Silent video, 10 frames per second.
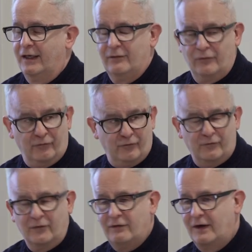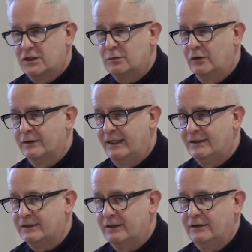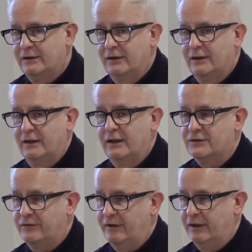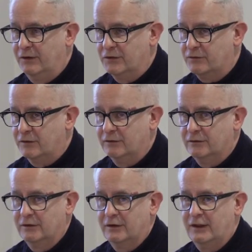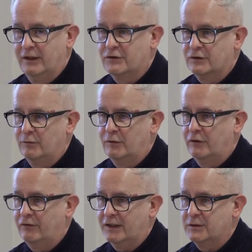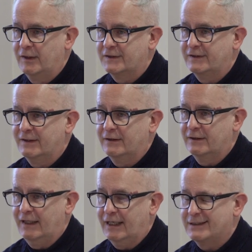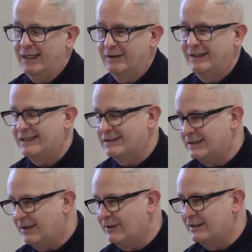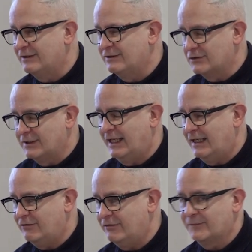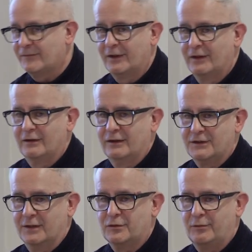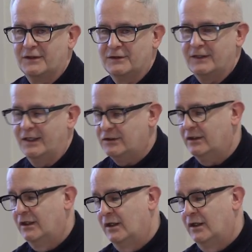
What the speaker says: For very small data, it's very useful. gives some more flexibility that Excel necessarily doesn't have in terms of presentation.